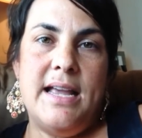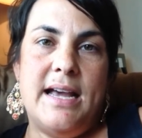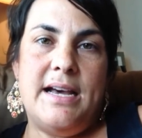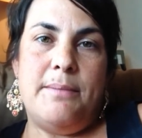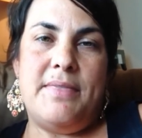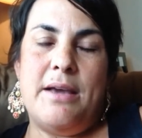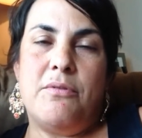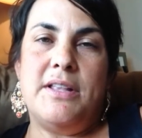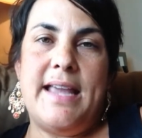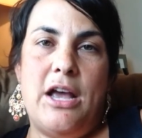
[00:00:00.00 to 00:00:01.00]
That
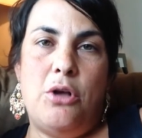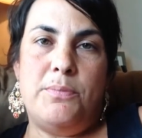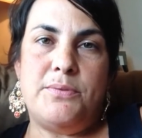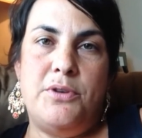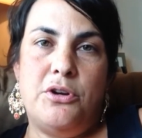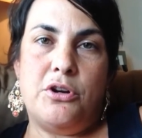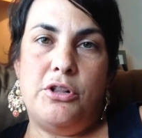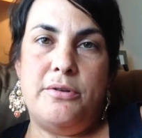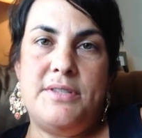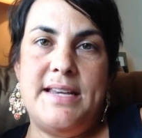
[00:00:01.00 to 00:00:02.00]
really helps when you're
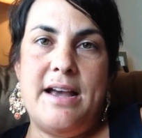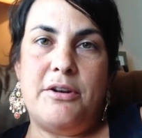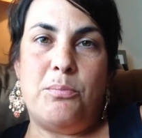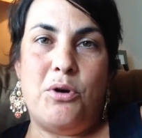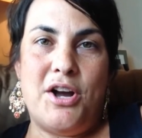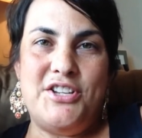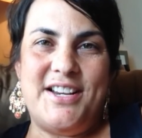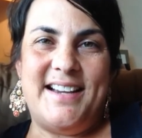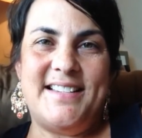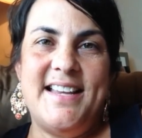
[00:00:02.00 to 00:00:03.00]
closing out a
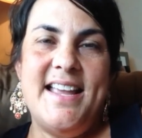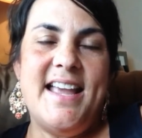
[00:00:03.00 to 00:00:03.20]
project